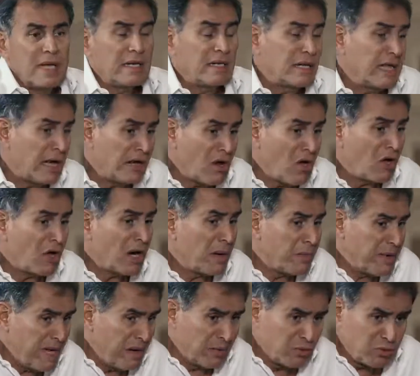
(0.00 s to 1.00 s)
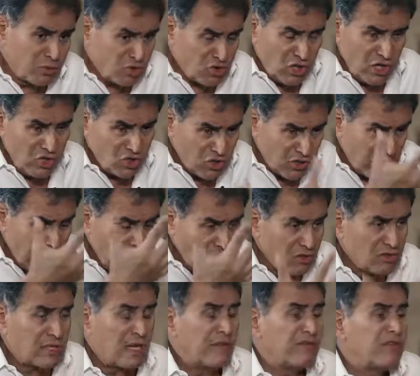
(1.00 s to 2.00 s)
And they're not going to be able to change it
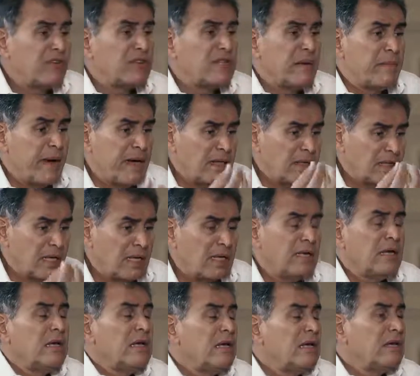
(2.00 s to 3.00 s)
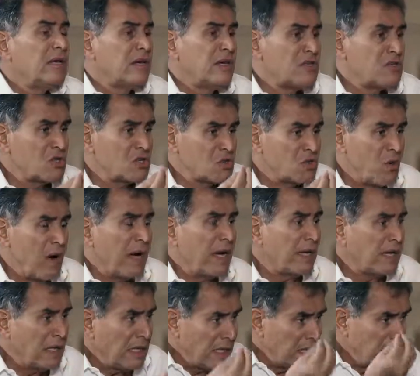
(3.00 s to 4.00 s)
because there are fundamental reasons
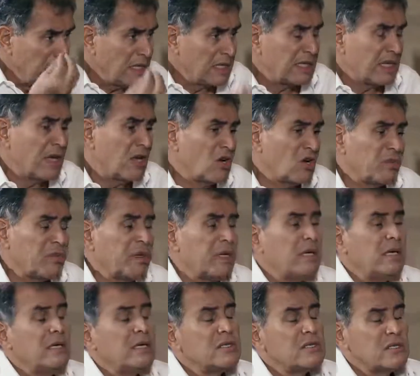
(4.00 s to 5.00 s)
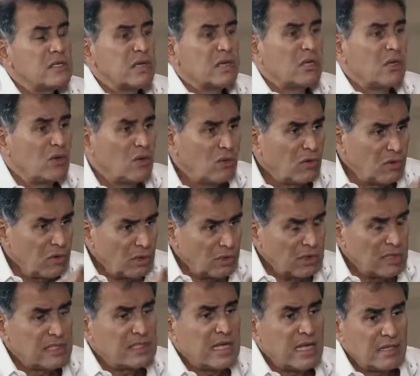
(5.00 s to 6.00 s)
why it cannot be secure,
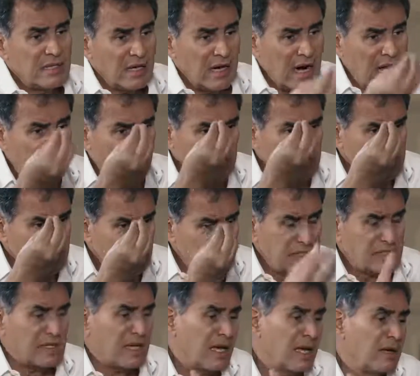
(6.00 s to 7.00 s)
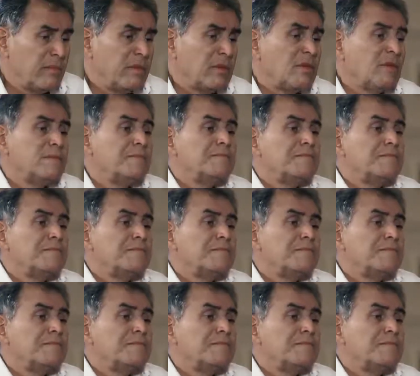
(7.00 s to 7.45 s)
decentralized, and scalable.